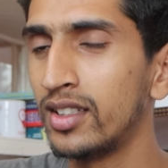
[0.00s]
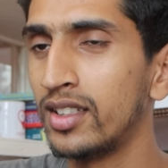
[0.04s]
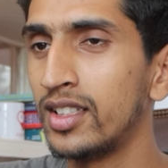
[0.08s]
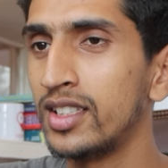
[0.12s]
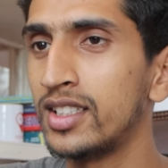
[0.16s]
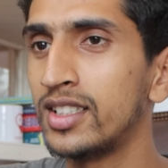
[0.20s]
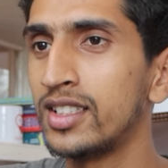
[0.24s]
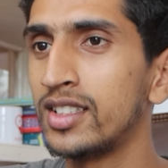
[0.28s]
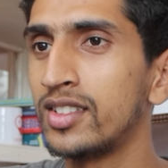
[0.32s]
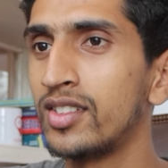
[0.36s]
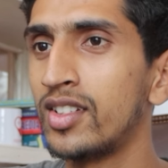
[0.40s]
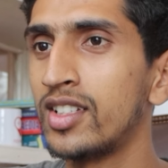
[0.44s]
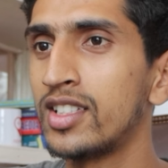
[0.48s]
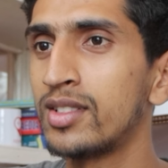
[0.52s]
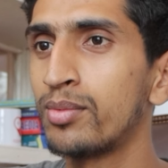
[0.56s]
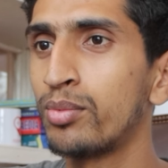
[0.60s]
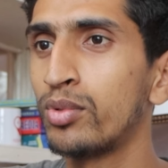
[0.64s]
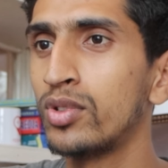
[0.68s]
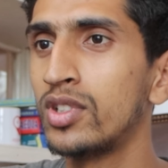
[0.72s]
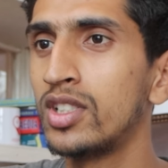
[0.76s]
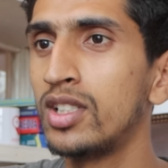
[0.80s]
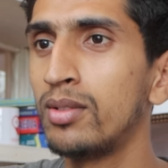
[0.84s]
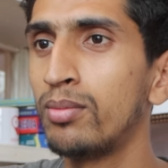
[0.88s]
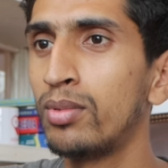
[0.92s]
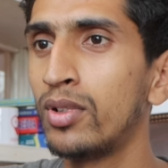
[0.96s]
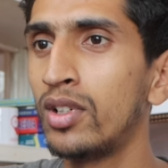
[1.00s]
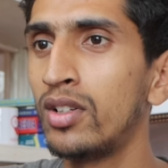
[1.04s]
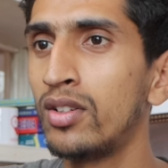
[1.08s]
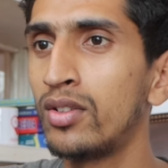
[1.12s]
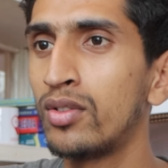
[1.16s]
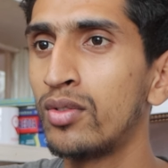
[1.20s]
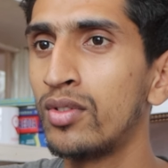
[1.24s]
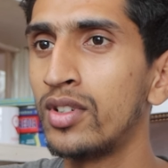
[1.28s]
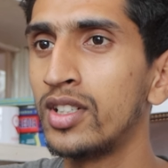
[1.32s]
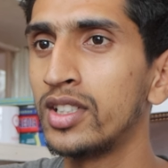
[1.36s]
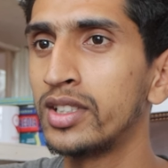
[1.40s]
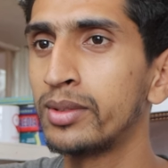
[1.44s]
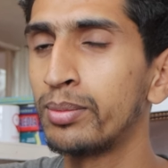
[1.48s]
This is responsible
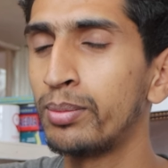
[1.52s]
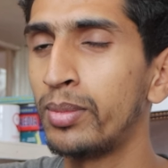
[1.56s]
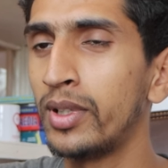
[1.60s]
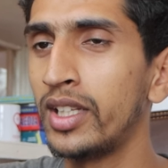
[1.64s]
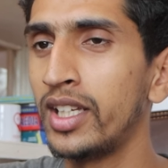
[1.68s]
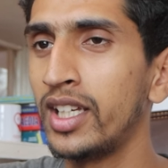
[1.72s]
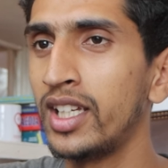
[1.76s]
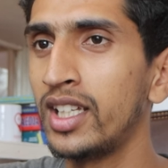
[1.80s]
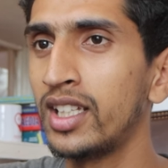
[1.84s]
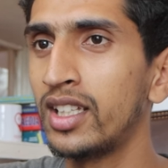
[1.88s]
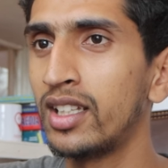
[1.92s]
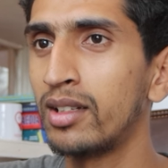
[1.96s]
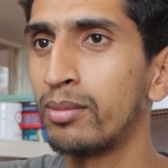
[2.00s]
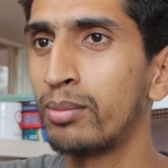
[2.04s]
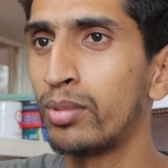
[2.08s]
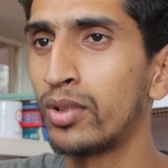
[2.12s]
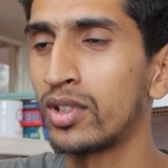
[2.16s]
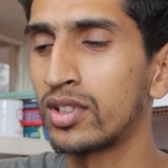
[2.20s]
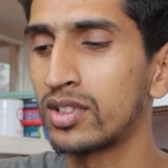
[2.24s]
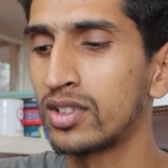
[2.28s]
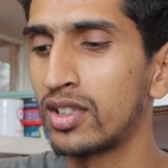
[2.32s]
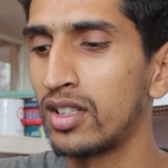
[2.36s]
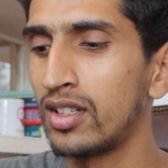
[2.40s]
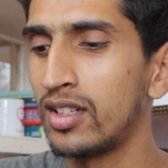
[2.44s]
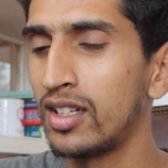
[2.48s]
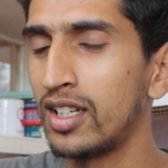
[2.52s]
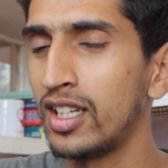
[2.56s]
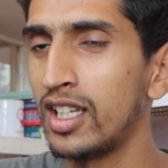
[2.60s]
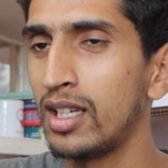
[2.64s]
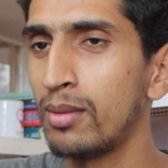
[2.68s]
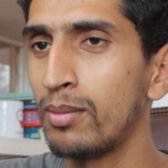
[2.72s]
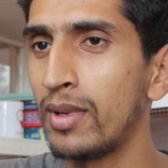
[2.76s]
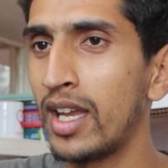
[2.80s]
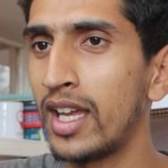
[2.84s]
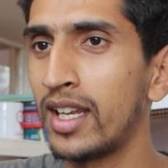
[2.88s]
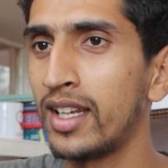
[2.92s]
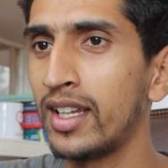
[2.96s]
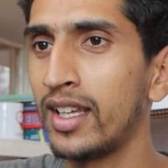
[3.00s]
to display the person
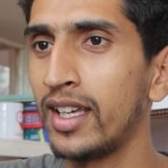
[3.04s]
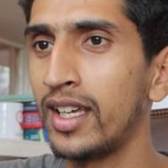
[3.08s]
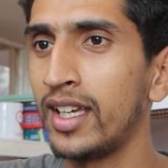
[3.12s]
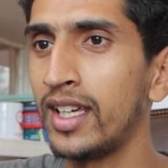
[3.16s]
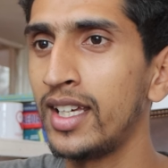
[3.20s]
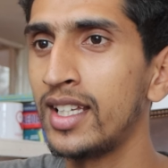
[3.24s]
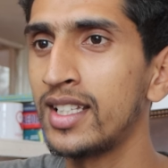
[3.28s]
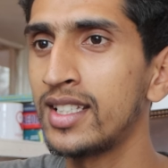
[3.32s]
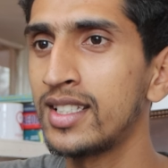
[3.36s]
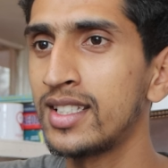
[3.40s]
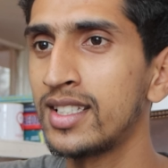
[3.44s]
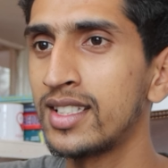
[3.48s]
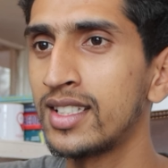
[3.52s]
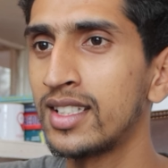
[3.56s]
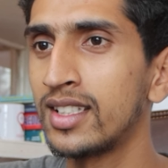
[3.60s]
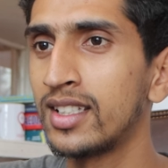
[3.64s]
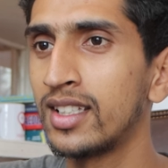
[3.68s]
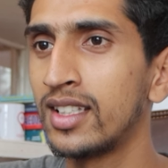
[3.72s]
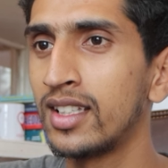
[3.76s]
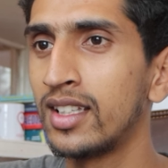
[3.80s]
name and age.